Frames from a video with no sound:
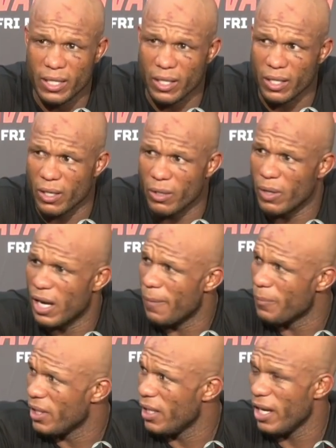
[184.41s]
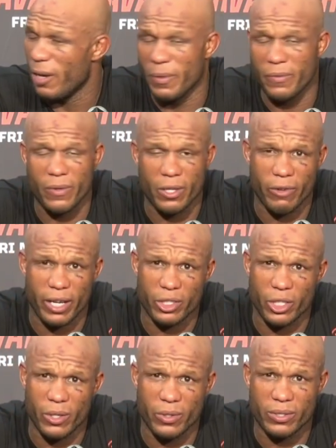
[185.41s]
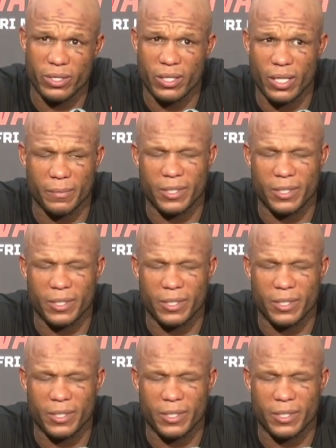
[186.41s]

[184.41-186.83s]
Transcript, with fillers: You know, he helped me for the Greg Jones.